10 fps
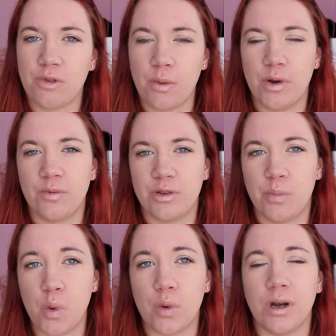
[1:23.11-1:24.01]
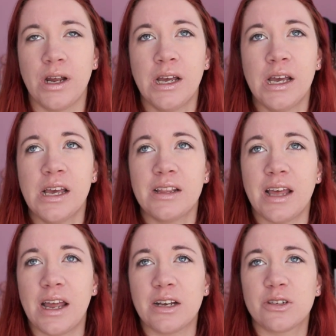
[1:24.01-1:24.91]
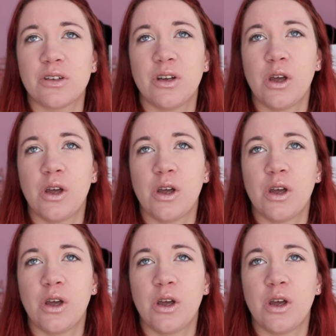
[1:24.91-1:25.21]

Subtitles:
Roman was born, that